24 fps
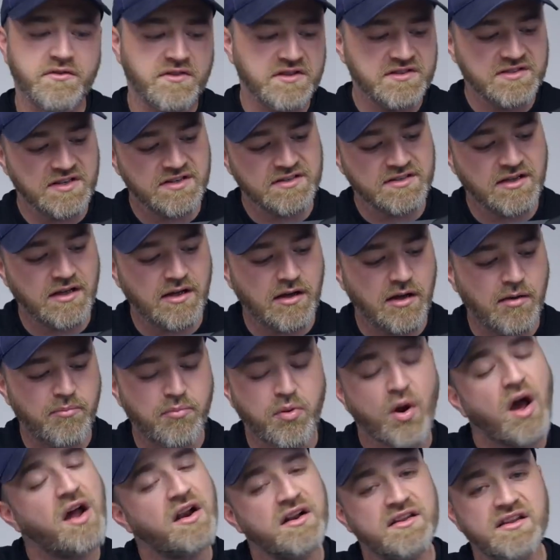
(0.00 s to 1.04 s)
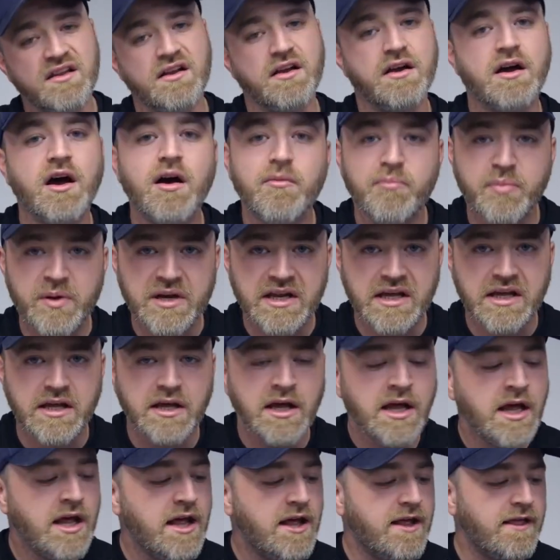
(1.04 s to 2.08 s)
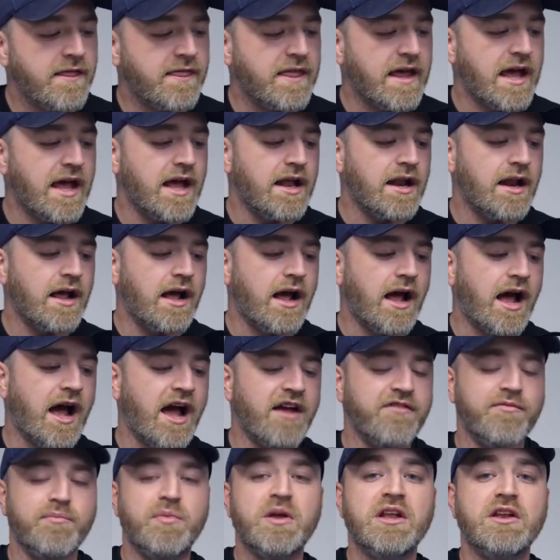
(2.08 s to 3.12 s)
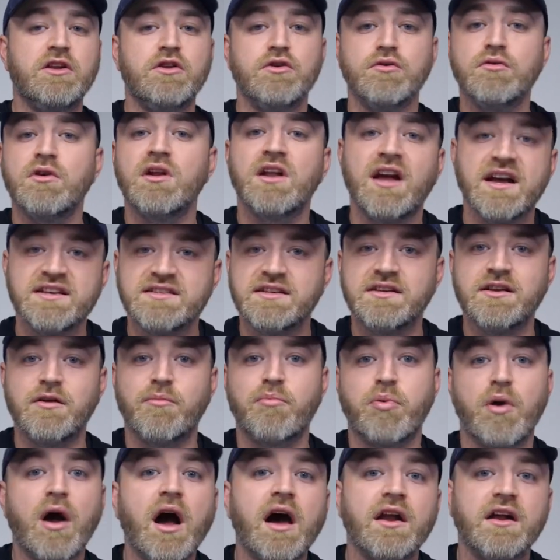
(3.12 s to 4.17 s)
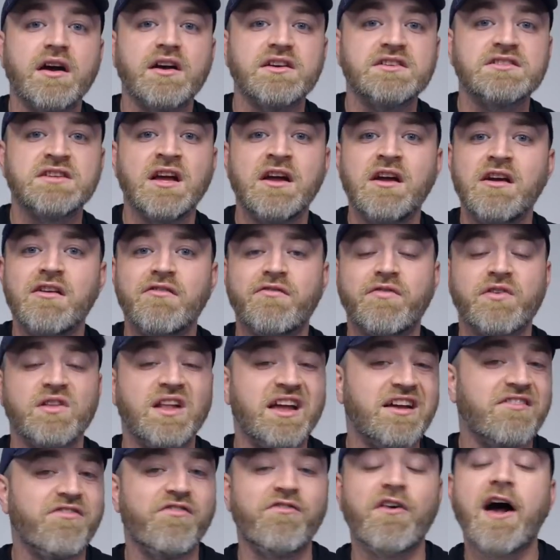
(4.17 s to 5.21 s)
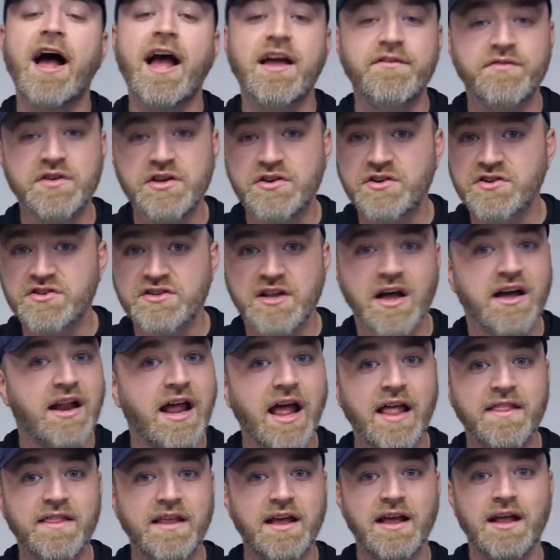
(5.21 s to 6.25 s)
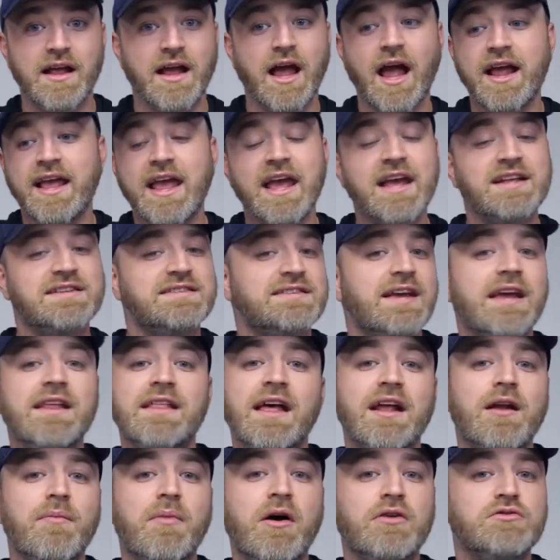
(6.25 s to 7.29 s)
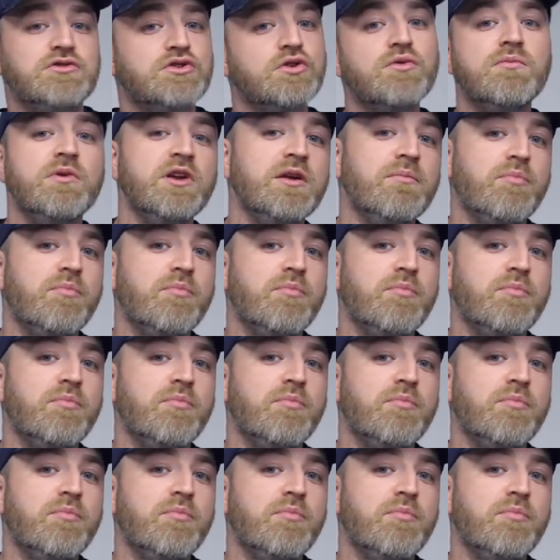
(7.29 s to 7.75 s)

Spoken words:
This is a product and a company that I've been utilizing their products for like 5 years now. And I can't say that about too many